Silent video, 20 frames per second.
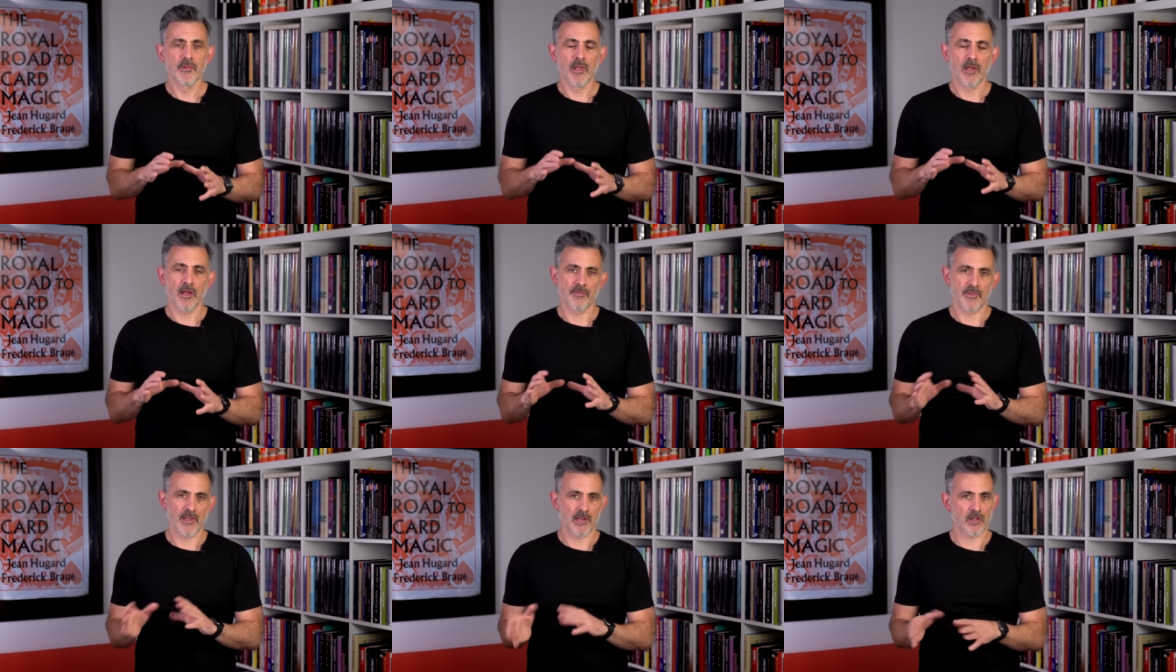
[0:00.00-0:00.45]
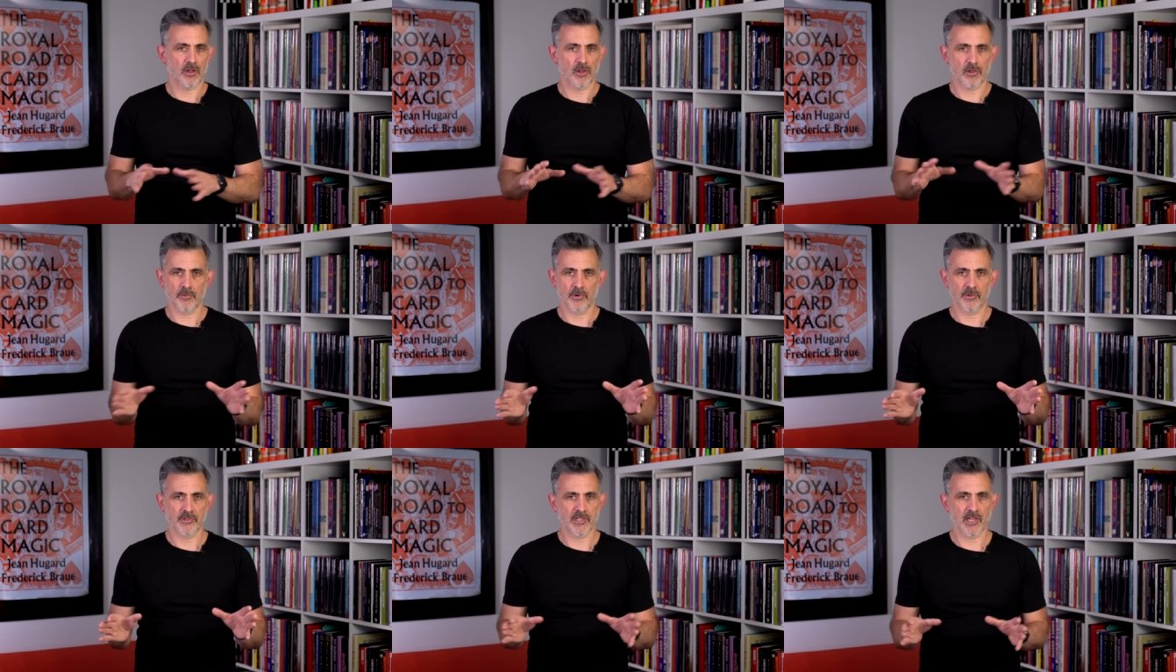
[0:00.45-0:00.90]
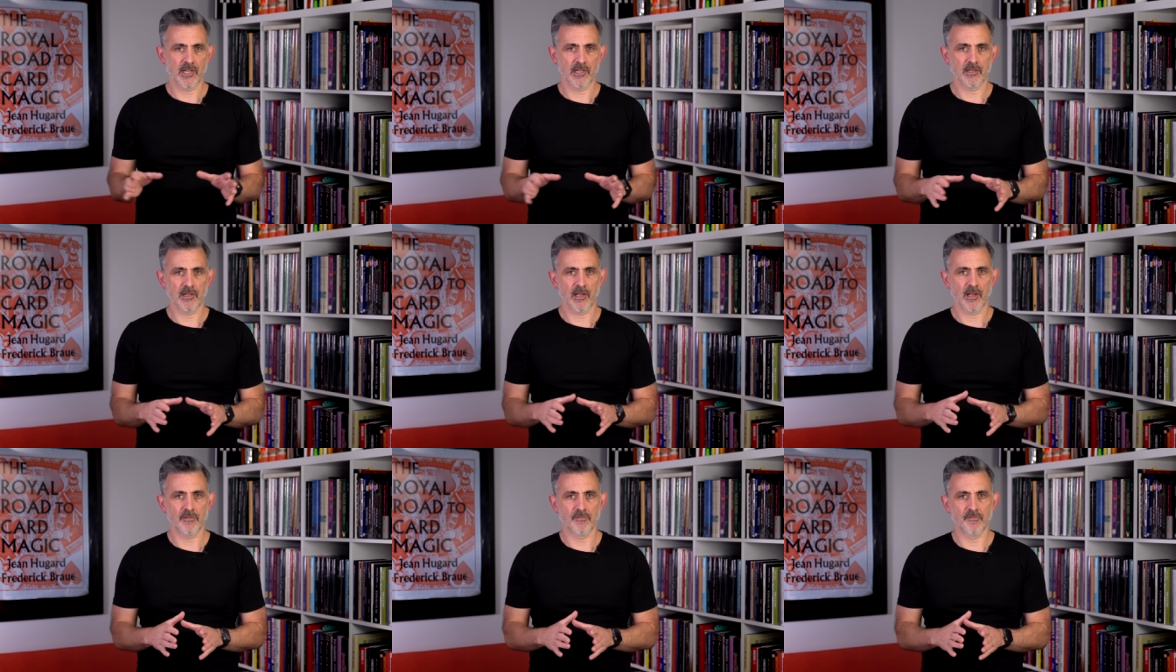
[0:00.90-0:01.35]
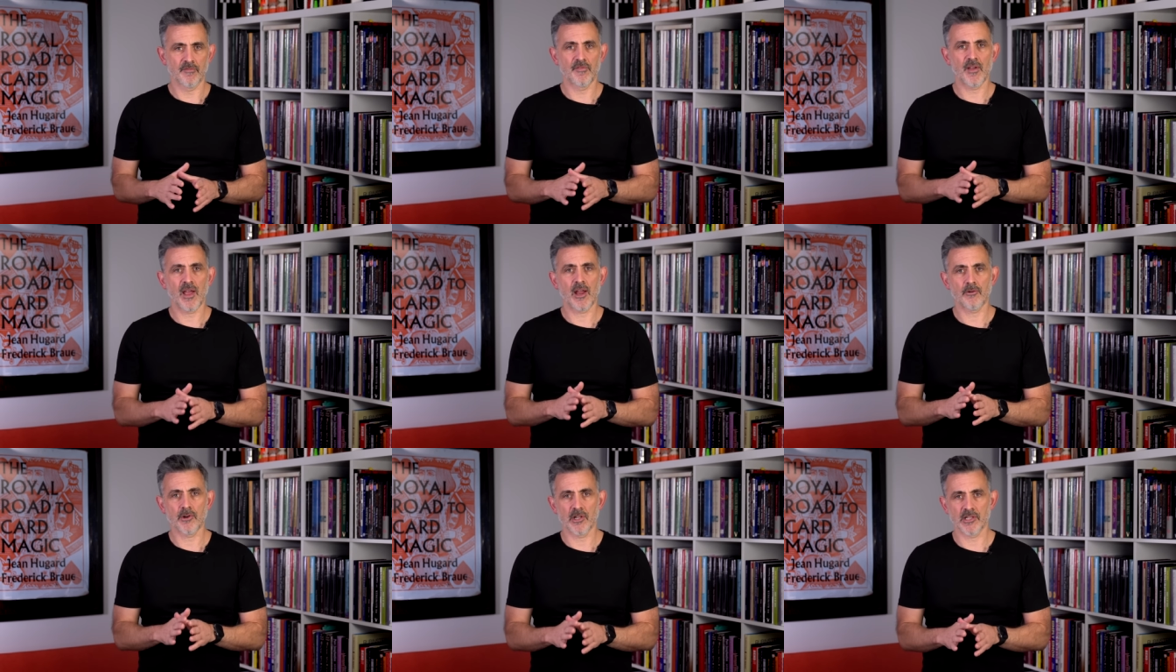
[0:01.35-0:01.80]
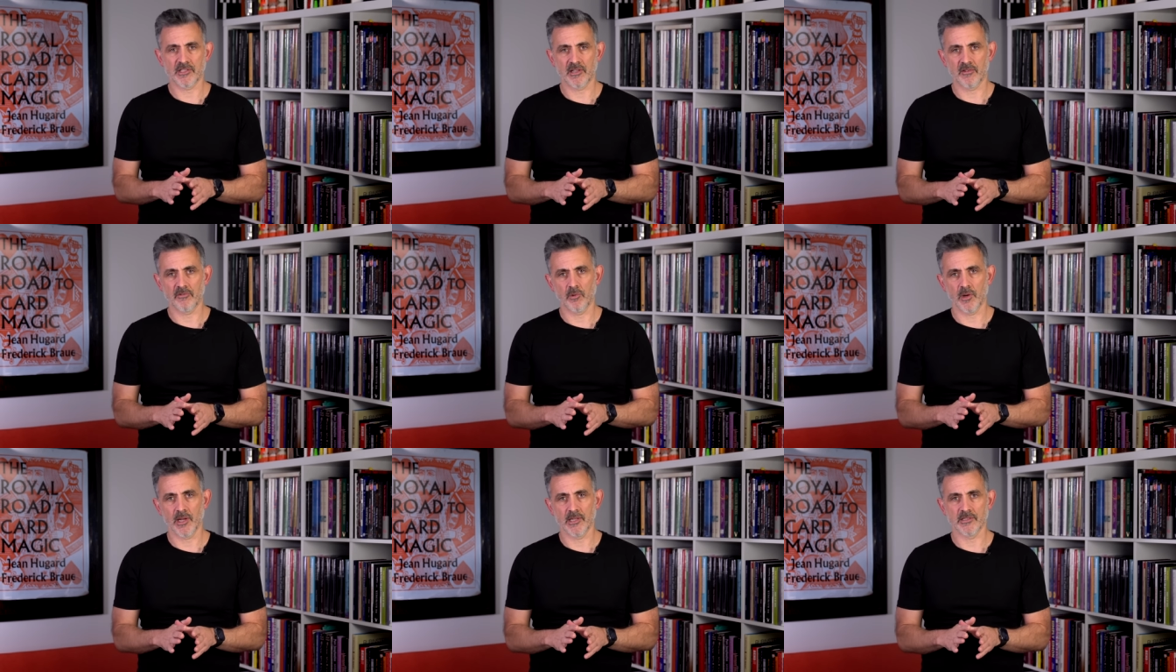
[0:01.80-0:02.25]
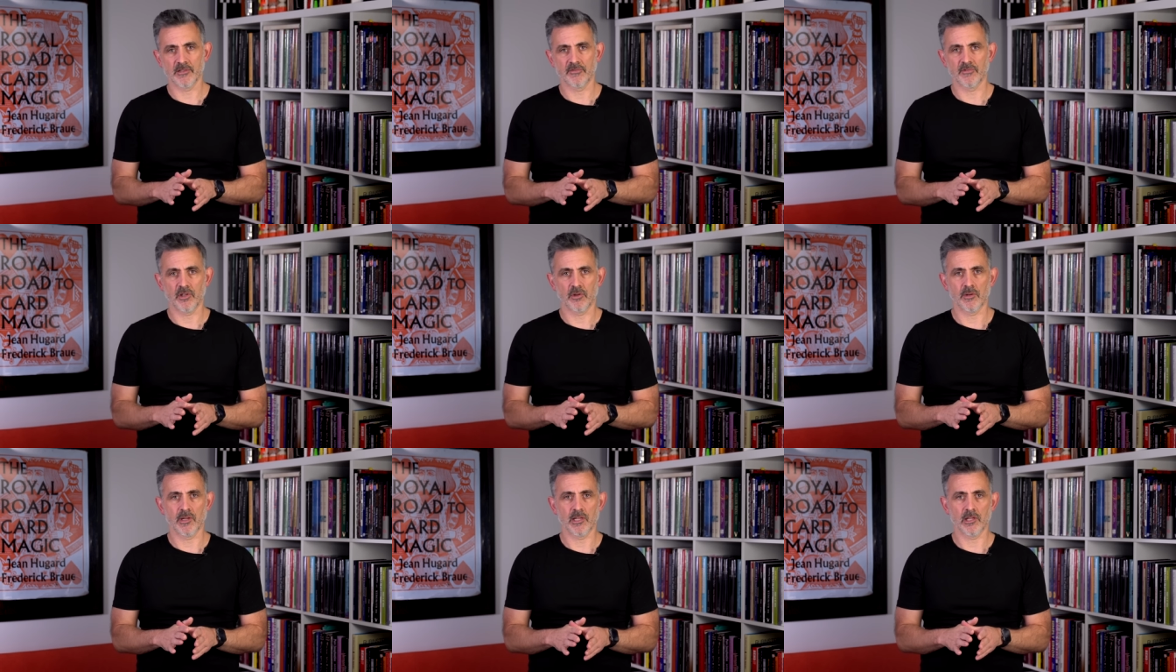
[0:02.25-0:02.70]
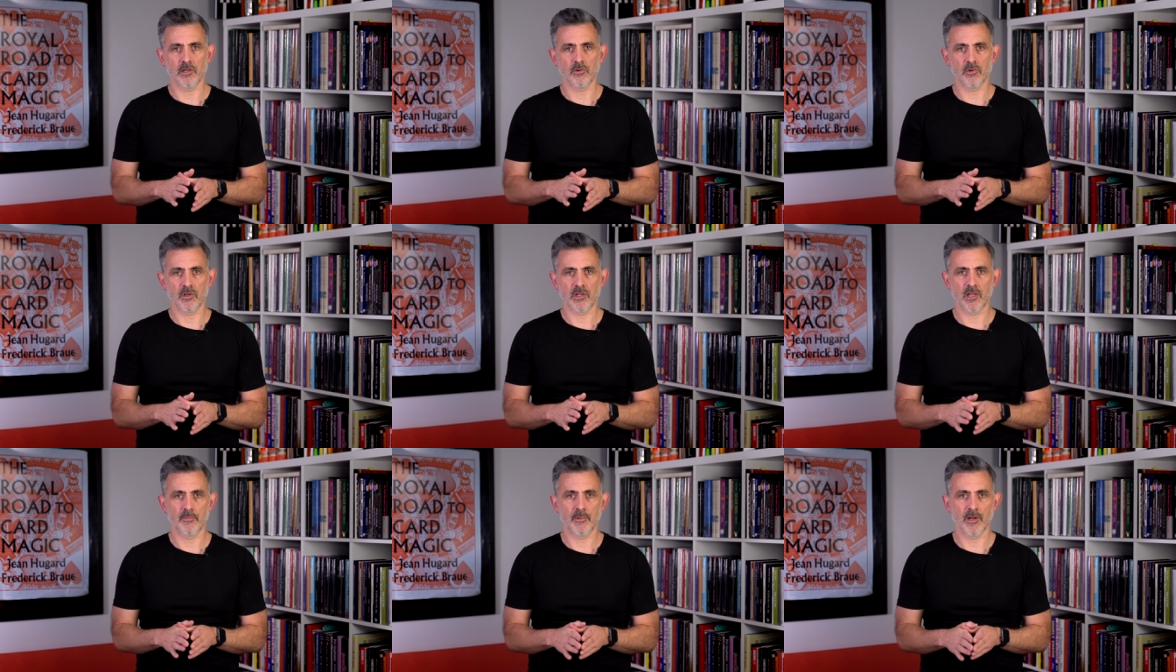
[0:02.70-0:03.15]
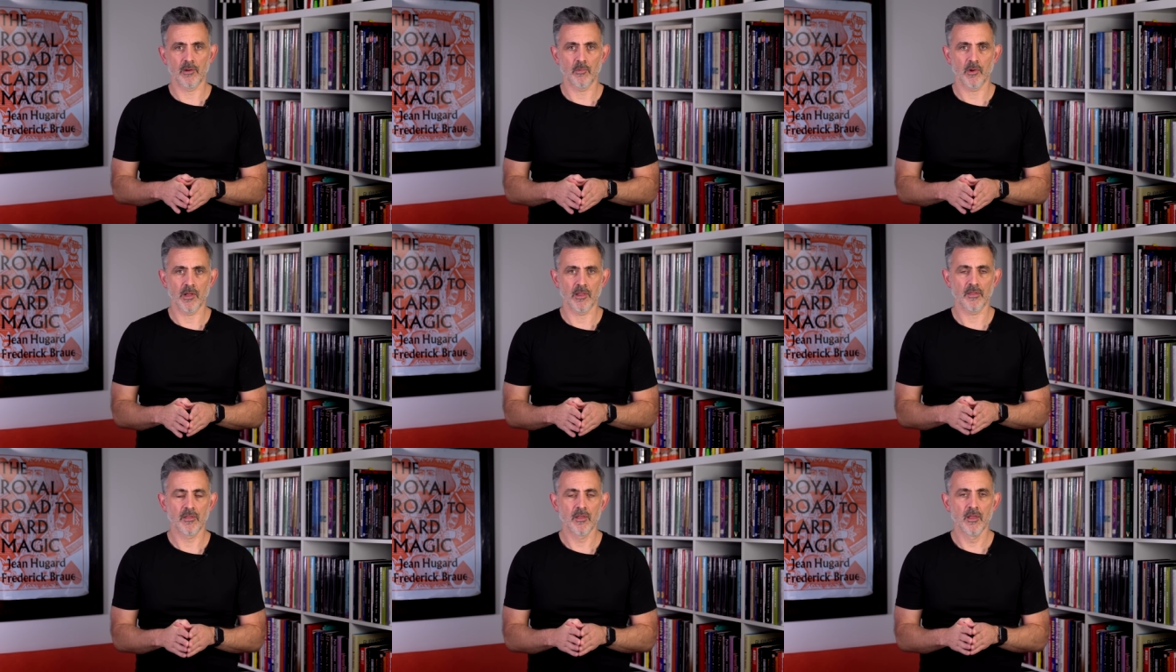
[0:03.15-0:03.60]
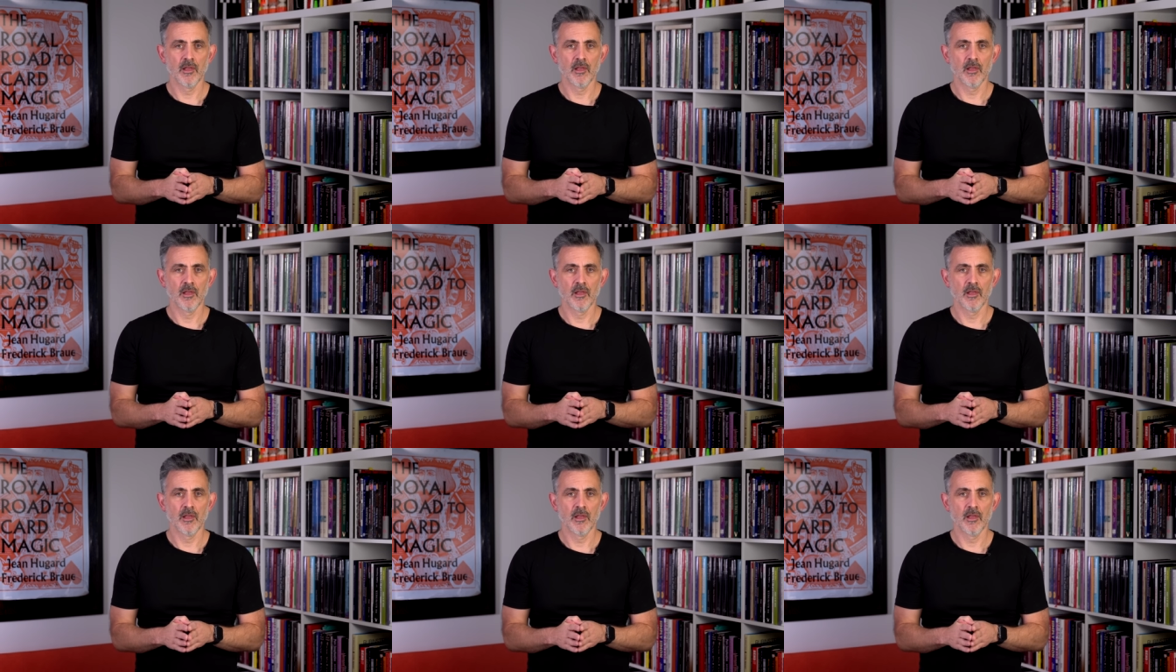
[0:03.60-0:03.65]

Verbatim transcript: And then you've got the routine and various other ways of doing it you will come up with.